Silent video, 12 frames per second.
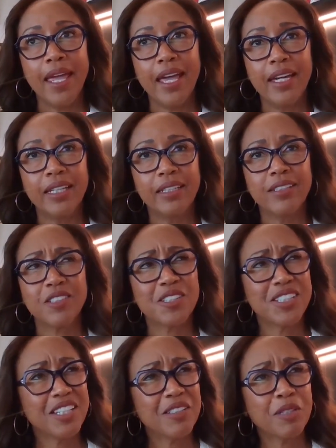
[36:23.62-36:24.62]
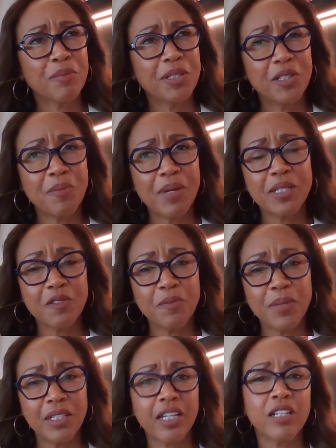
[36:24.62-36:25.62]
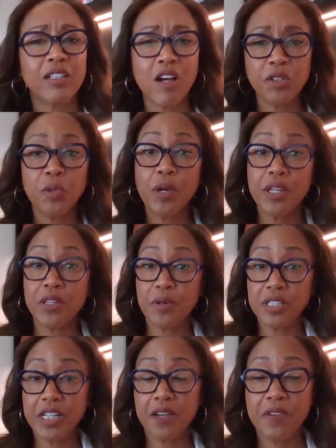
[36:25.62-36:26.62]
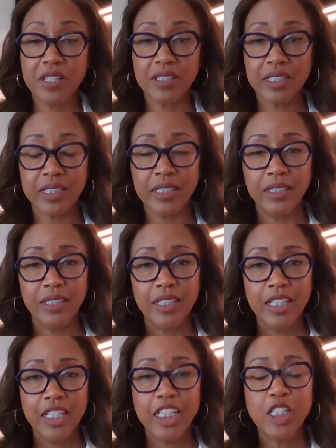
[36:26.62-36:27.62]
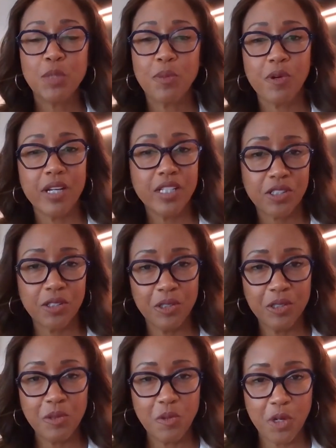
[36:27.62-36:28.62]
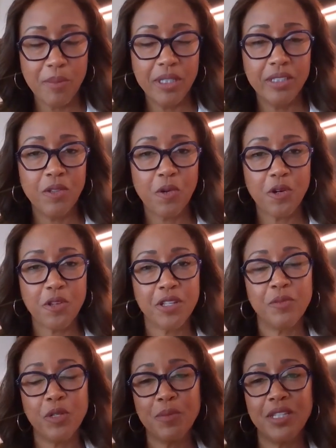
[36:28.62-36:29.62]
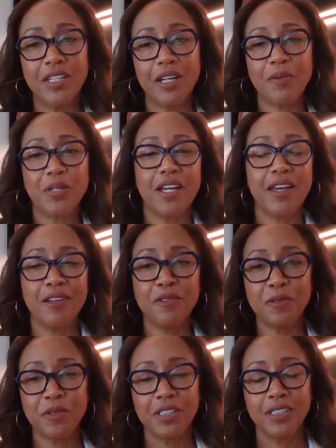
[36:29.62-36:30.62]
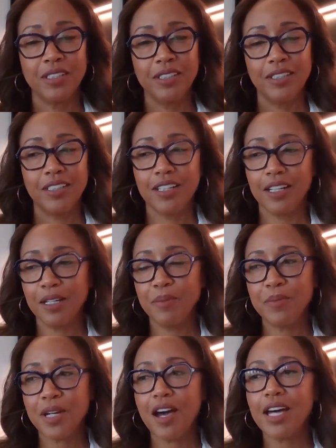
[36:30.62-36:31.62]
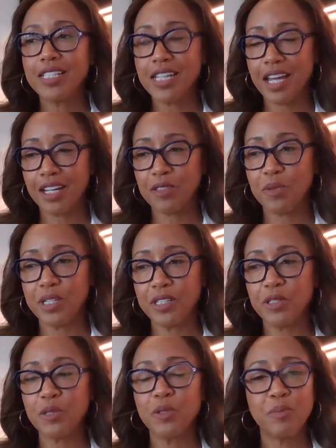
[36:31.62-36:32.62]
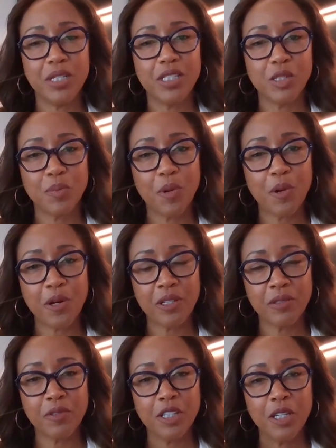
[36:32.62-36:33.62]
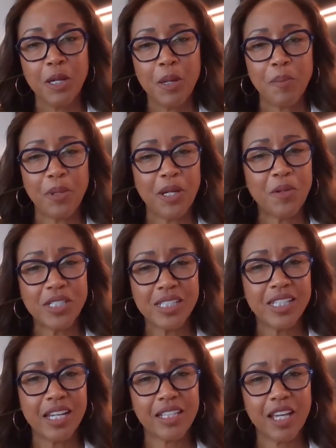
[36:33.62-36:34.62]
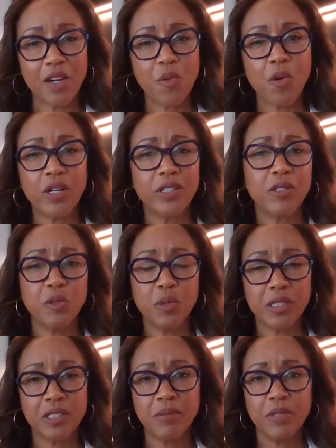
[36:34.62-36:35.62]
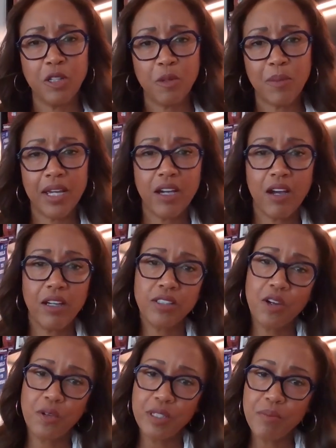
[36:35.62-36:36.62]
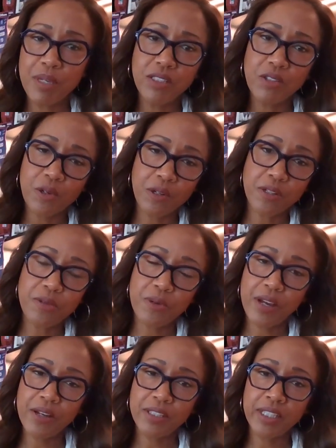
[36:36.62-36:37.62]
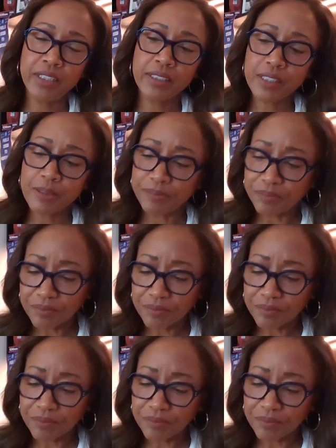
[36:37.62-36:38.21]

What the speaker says: And so I was thinking, I was like, but there must have been, like, along the way, there were definitely inspirational women, or that women that I would have contact with who would be supportive. But I wouldn't say like one who was, my ongoing mentor throughout things.